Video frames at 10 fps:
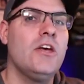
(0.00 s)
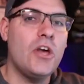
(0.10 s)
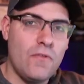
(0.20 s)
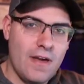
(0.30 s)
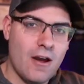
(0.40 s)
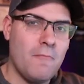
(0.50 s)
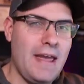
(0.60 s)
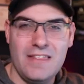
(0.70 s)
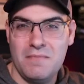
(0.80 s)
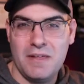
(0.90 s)
Go there,
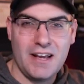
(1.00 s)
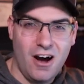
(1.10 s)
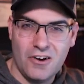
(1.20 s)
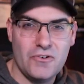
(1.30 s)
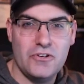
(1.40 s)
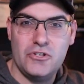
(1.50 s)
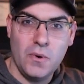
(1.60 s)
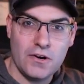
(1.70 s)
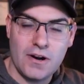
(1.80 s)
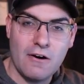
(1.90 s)
pay them like $100,
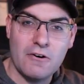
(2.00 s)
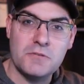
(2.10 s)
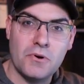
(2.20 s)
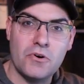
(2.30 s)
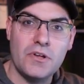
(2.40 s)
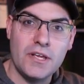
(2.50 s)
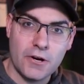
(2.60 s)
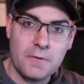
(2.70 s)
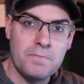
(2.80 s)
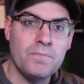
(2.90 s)
$200 per
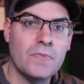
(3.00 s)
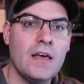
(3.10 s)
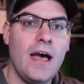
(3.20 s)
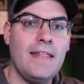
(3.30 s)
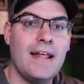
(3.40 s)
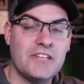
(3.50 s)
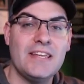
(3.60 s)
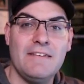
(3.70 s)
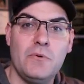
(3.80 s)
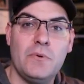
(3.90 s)
year and that's
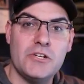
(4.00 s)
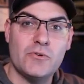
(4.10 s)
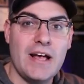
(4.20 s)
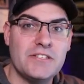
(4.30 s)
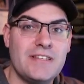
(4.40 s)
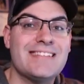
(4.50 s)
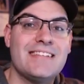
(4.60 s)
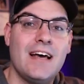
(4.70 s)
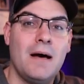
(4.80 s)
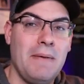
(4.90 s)
going to give you an address that's
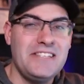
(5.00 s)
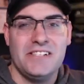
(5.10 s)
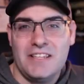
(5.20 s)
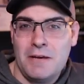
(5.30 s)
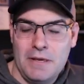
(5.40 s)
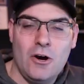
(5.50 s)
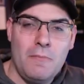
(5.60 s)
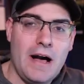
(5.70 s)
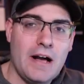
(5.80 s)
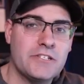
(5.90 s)
basically a PO
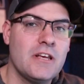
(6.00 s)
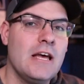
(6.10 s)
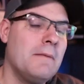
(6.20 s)
box,